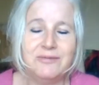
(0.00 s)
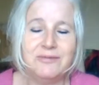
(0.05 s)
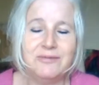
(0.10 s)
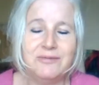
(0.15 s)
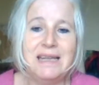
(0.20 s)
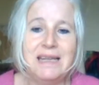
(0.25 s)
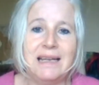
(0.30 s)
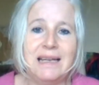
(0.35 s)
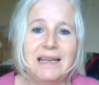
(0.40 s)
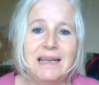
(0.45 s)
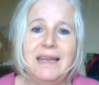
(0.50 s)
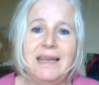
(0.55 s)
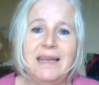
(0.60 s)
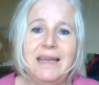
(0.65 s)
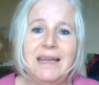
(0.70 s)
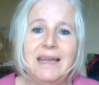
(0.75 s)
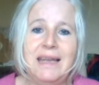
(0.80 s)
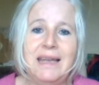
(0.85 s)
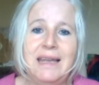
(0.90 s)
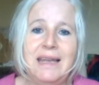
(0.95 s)

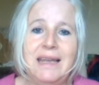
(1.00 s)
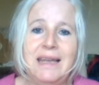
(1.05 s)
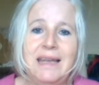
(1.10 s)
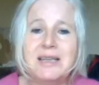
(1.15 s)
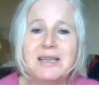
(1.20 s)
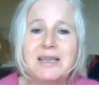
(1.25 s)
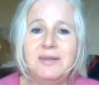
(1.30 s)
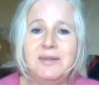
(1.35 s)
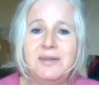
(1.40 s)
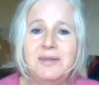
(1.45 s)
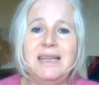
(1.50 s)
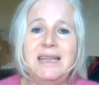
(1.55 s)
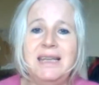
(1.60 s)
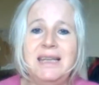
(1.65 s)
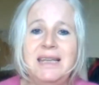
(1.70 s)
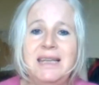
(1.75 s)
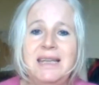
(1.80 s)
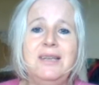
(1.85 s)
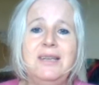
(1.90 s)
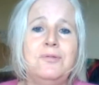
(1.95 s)
really, ultimately. We don't
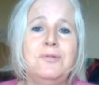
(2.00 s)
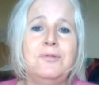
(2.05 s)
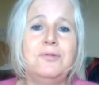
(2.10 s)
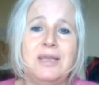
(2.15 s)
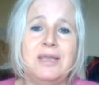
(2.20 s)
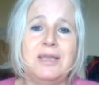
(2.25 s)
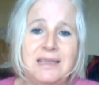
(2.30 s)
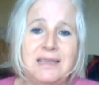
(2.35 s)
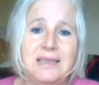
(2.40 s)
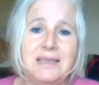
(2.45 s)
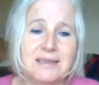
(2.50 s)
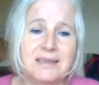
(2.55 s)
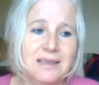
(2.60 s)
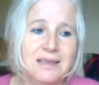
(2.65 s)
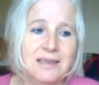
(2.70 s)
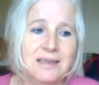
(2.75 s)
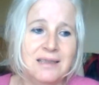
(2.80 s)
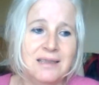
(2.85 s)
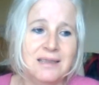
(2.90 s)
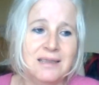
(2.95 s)
need all these
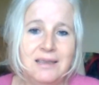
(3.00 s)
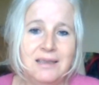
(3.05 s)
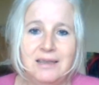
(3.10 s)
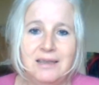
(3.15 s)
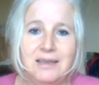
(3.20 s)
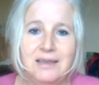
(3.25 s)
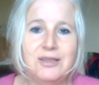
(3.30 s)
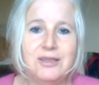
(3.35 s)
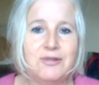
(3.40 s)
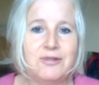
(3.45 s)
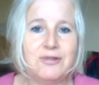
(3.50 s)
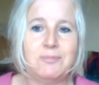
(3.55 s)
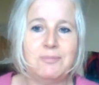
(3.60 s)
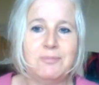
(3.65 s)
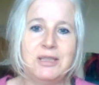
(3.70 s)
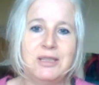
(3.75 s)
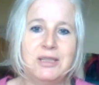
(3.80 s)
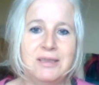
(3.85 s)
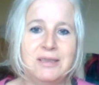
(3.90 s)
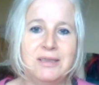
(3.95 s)

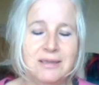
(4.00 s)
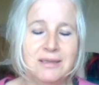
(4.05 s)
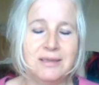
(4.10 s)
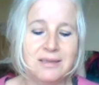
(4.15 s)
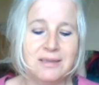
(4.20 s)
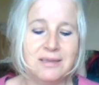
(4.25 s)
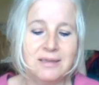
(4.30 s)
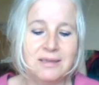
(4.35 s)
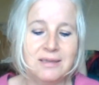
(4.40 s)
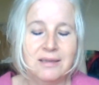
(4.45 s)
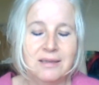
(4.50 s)
contraptions.